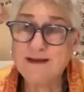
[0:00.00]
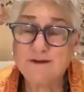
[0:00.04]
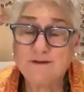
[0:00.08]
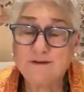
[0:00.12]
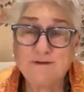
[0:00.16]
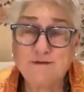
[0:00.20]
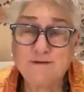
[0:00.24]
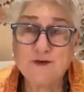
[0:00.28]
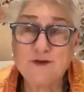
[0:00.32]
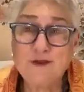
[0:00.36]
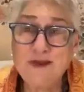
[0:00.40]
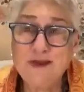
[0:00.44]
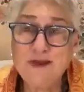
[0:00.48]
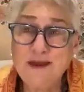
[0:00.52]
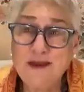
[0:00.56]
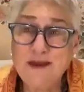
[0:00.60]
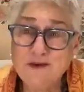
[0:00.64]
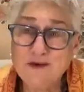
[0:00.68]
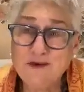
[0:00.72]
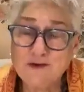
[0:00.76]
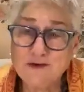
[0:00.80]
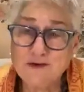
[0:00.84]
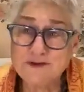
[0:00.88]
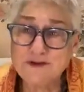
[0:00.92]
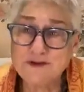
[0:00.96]
you, for
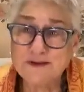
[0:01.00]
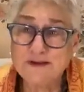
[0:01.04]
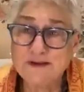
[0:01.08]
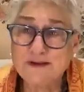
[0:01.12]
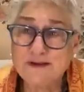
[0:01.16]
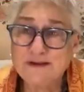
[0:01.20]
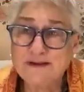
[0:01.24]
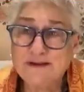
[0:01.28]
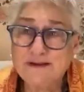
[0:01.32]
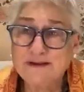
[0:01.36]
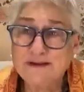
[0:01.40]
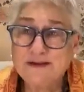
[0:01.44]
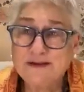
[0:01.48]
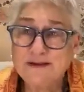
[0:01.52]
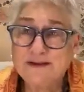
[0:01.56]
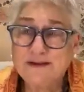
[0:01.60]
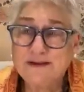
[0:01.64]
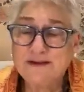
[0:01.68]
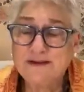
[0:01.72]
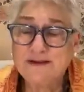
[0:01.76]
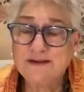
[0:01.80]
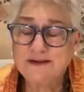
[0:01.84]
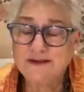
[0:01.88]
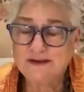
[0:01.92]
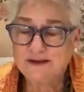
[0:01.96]
years,
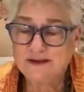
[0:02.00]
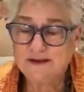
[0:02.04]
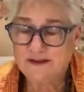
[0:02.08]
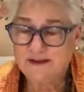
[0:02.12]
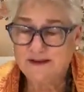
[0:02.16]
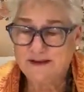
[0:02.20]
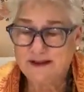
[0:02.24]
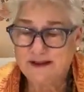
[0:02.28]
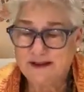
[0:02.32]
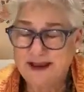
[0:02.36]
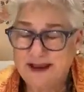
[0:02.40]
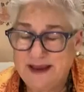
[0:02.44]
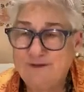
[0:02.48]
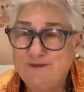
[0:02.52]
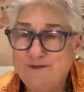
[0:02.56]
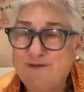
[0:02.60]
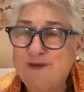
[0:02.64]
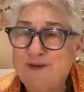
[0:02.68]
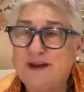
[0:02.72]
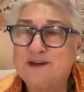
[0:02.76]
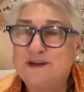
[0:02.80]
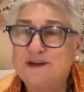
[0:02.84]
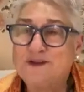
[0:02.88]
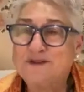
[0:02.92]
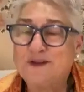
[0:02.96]
he'd
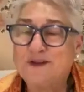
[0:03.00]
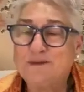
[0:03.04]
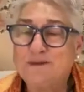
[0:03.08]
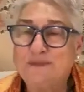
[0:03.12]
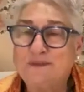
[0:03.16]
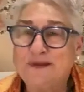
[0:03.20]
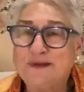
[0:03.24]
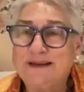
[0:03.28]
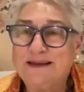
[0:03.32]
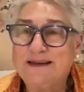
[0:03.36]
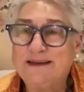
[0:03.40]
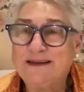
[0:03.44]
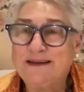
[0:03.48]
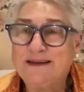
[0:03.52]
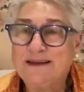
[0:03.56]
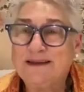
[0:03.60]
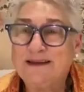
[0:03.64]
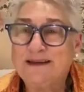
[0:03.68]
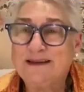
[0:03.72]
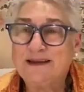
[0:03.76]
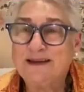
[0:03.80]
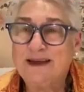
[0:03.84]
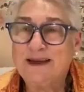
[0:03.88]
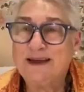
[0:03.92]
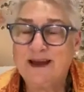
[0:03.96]
finish something
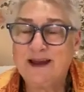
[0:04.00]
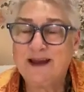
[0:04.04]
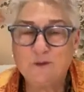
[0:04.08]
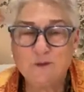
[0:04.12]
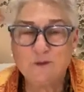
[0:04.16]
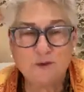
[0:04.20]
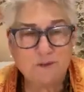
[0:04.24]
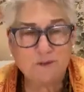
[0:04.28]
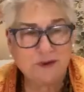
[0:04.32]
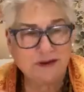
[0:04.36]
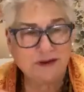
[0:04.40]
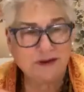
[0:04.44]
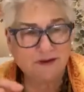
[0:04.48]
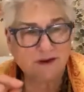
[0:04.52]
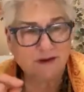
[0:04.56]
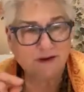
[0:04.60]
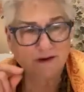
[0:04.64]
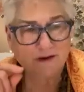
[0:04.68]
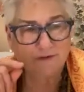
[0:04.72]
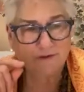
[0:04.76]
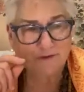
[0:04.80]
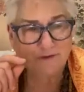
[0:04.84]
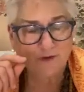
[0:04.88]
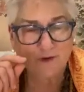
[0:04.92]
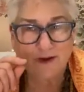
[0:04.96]
and it would be
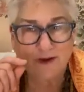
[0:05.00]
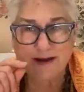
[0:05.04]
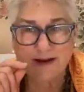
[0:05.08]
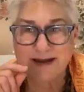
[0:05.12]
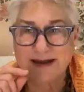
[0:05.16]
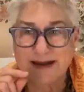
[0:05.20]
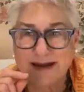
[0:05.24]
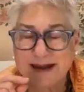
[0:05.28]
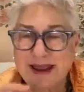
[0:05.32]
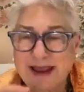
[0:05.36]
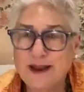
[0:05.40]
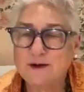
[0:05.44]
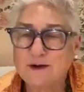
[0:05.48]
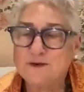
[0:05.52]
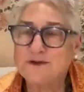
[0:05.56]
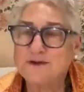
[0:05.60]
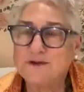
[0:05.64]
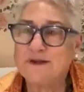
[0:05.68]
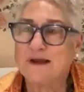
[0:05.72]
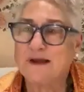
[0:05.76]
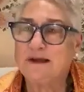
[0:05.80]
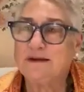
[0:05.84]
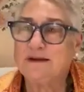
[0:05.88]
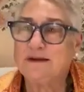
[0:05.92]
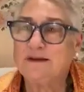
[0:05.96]
done for a
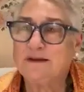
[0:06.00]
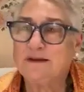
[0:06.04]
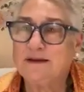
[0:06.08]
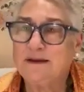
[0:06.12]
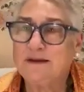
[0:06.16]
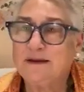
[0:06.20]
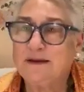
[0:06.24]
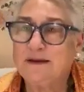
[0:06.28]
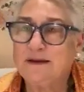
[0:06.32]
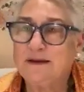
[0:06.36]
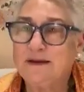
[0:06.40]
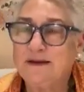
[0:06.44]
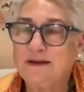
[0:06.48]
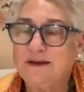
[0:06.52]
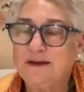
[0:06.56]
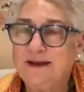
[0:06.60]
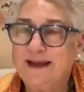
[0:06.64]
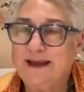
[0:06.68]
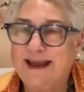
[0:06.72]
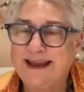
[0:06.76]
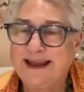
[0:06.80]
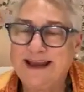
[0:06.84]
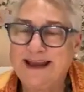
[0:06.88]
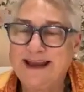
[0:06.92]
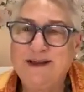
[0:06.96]
nanosecond.
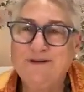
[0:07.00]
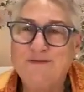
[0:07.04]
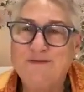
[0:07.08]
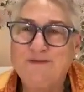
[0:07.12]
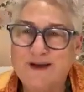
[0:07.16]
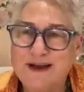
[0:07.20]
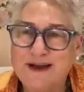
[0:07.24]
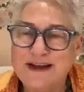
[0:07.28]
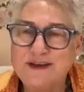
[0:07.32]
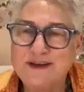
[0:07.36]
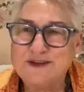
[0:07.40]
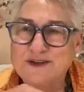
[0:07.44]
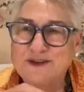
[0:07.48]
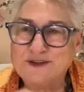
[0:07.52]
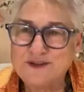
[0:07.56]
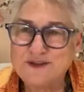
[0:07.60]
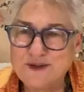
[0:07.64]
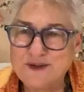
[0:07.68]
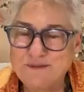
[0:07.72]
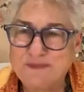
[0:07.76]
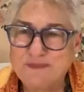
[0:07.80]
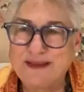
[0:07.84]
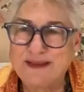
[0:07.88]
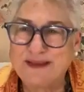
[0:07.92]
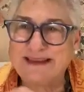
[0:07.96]
And he'd find
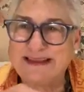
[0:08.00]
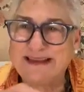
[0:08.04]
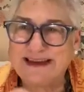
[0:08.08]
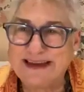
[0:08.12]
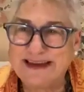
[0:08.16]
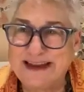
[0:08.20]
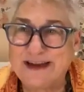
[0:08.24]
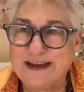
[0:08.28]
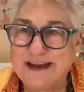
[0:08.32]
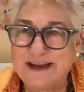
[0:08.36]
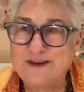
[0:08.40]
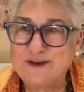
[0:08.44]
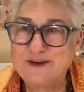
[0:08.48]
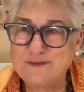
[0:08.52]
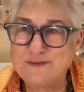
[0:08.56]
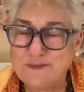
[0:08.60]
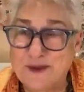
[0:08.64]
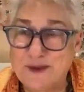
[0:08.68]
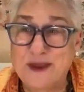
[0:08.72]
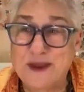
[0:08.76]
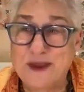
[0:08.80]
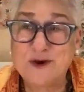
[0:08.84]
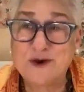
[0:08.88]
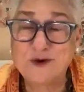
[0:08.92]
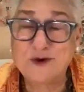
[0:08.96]
something that needed to
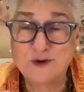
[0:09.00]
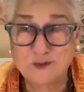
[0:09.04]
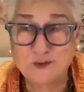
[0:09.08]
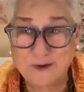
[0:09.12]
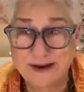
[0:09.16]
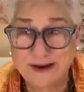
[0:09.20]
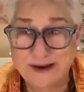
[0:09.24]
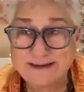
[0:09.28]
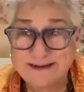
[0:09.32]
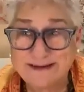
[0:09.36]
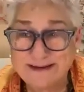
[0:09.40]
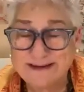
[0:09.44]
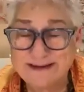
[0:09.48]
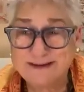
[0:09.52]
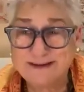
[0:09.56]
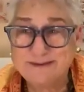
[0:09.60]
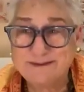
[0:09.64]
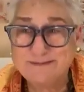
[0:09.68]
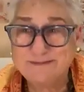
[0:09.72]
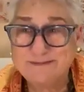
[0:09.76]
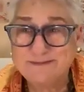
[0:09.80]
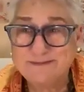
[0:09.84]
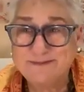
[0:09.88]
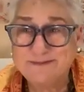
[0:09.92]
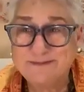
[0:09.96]
be corrected.
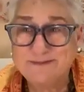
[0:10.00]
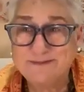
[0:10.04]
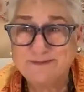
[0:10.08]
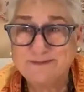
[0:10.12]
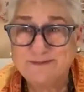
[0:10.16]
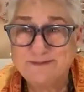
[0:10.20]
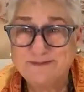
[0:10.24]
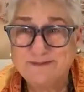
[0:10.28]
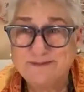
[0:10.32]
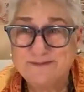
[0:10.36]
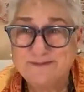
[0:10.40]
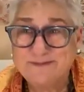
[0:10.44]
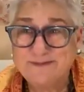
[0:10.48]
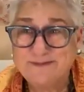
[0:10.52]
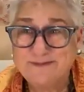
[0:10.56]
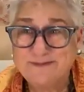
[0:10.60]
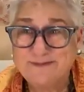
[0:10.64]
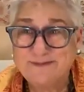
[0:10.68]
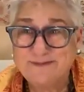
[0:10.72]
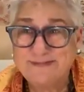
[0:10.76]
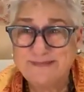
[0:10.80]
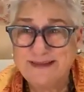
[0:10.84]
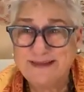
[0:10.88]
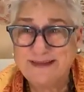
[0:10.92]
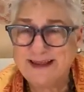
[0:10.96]

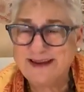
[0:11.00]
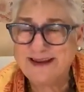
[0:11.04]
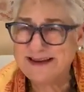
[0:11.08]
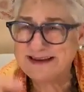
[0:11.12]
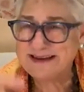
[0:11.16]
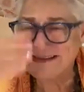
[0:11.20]
And